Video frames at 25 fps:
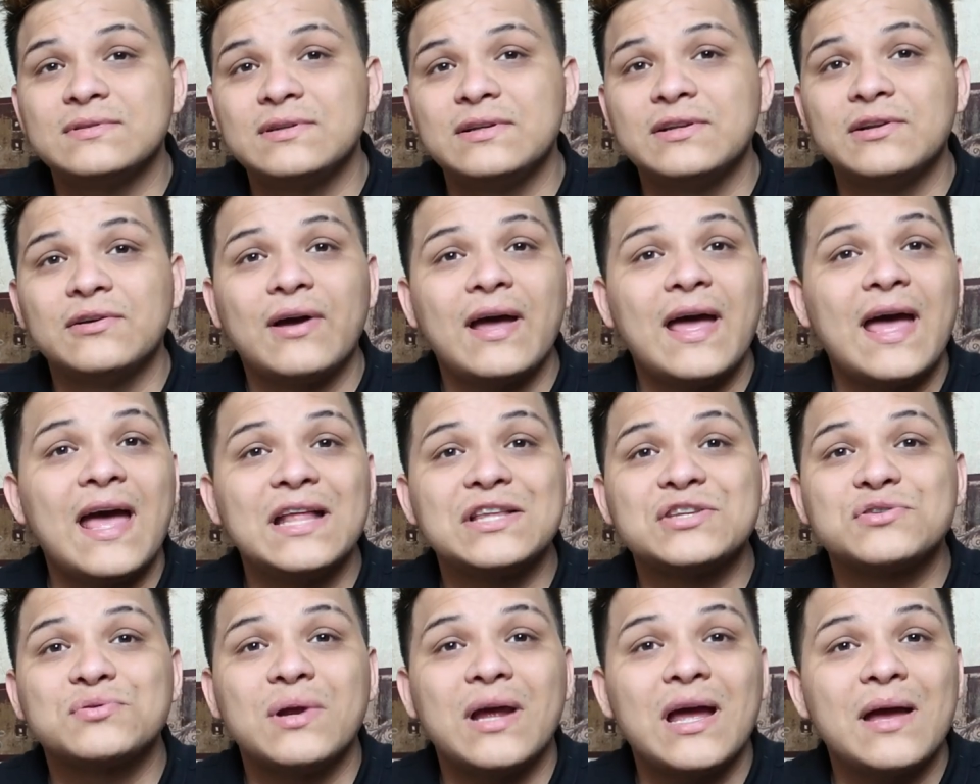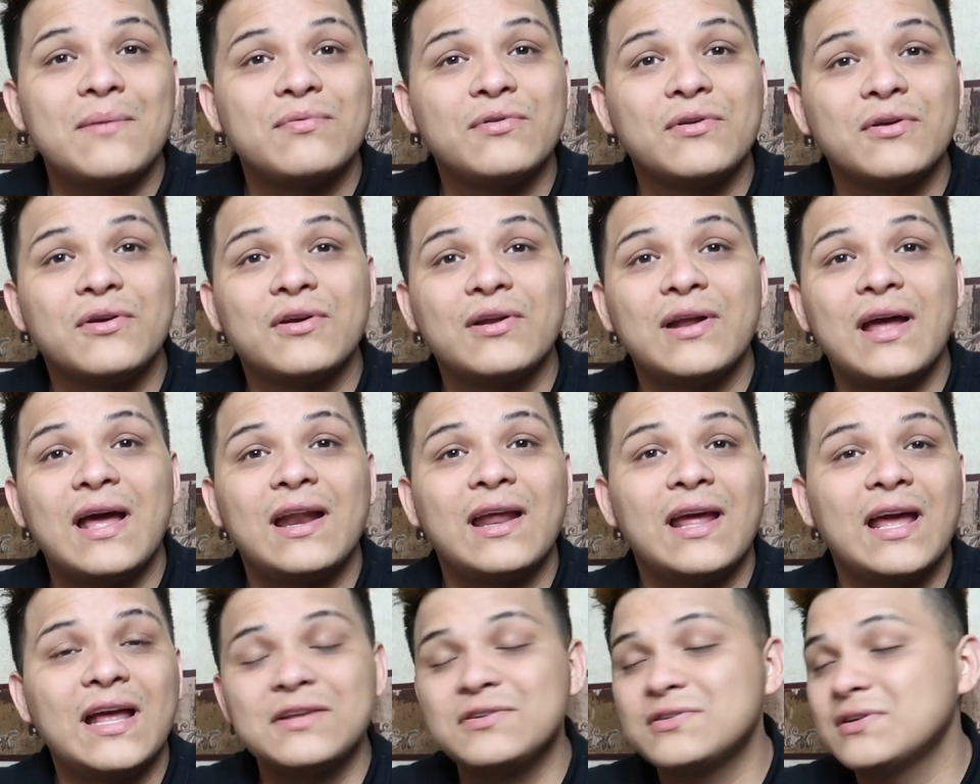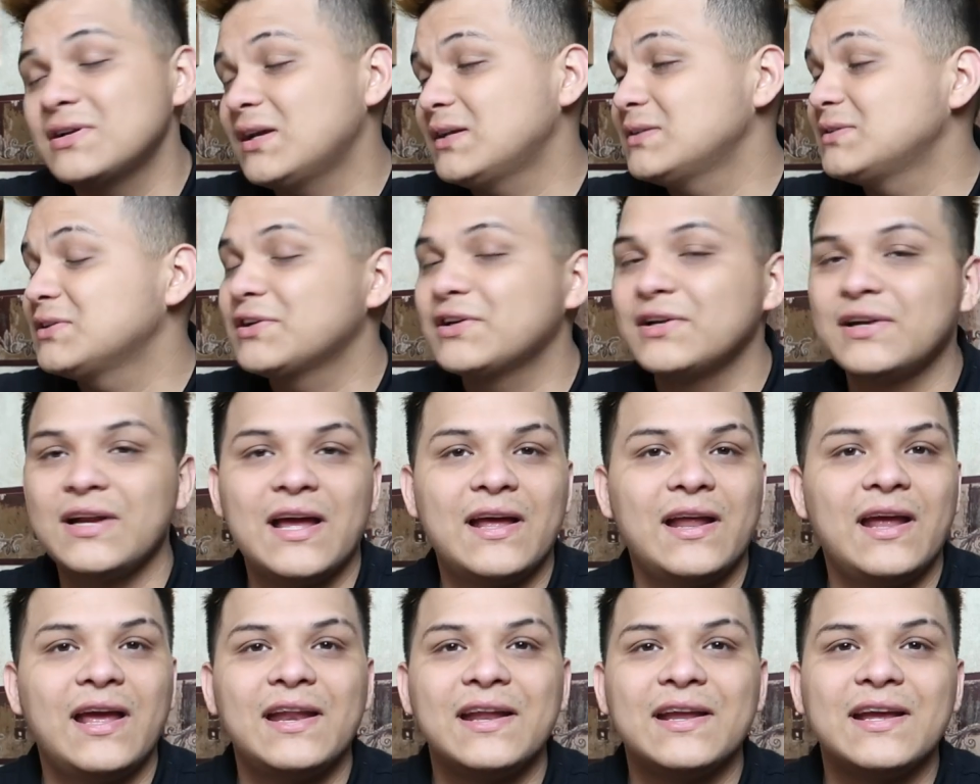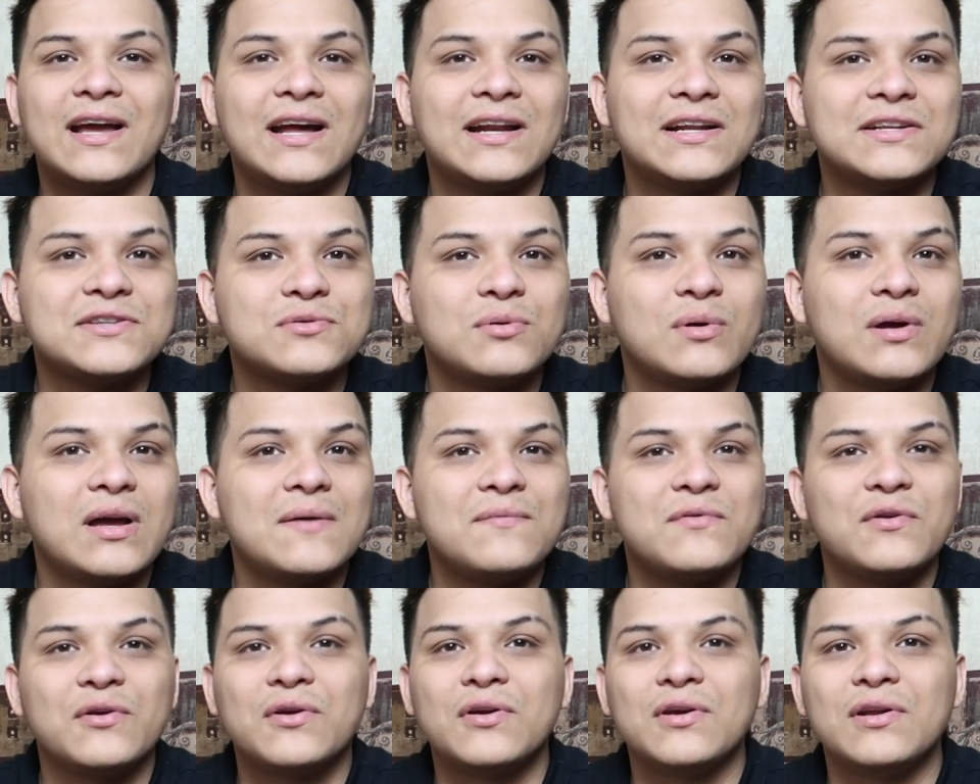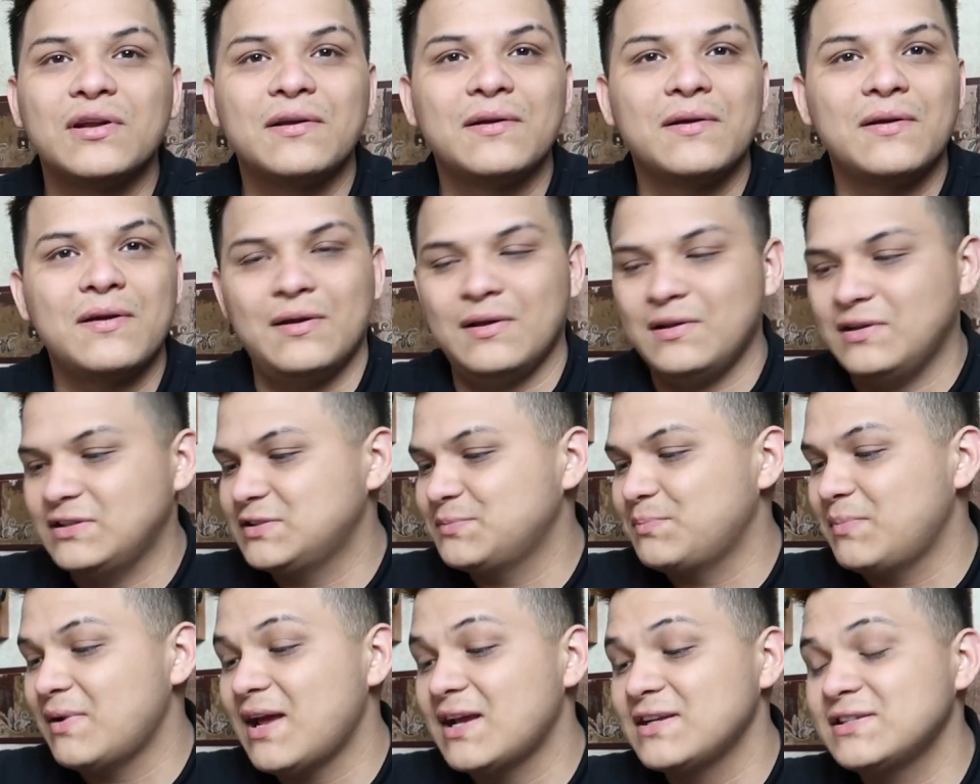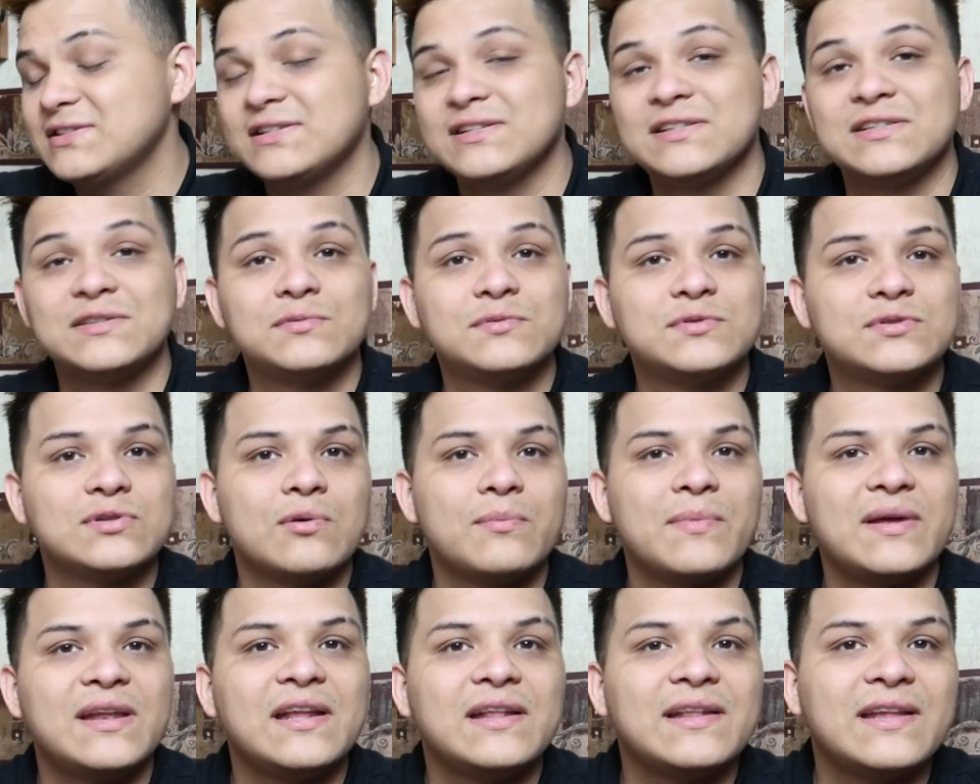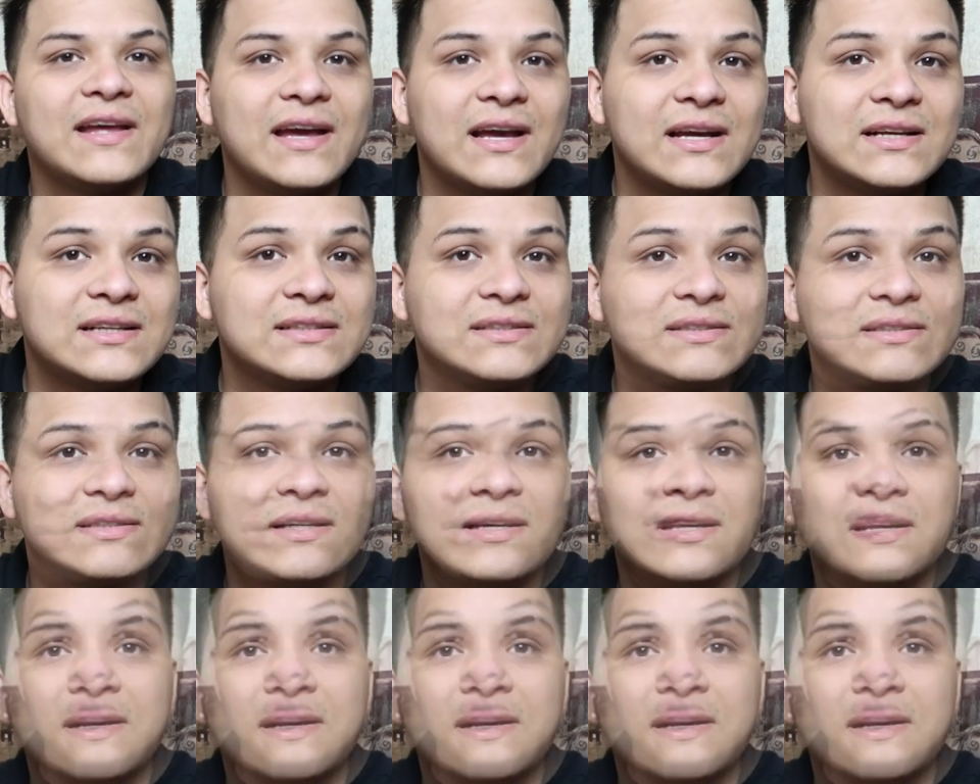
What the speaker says: You know, hand traps, you could have hand traps, you could have any kind of trap, you could splash it in so many decks.